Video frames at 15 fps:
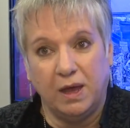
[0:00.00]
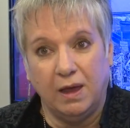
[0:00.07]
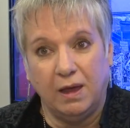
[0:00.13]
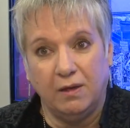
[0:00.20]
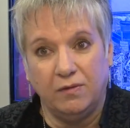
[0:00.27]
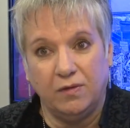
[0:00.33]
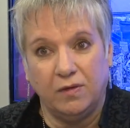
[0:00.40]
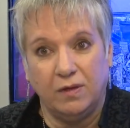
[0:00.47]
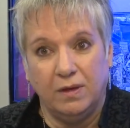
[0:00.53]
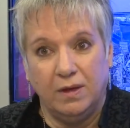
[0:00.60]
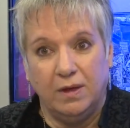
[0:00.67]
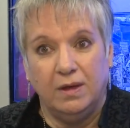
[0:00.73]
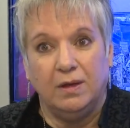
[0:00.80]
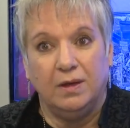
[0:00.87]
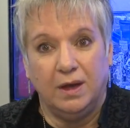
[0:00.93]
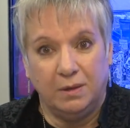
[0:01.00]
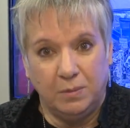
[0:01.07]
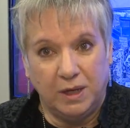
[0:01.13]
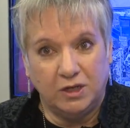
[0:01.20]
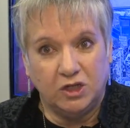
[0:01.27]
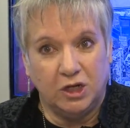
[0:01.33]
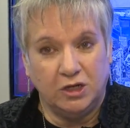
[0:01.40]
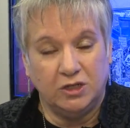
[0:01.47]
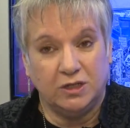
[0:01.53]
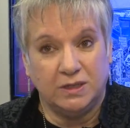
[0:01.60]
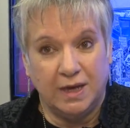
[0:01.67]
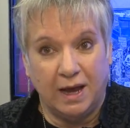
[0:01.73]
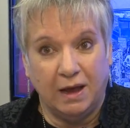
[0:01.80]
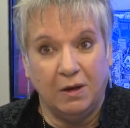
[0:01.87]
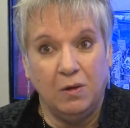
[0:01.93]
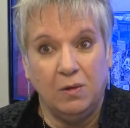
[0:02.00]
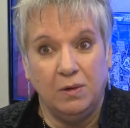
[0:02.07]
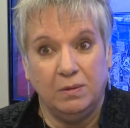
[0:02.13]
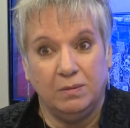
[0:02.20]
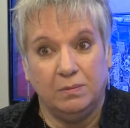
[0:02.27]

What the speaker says: path and make changes now,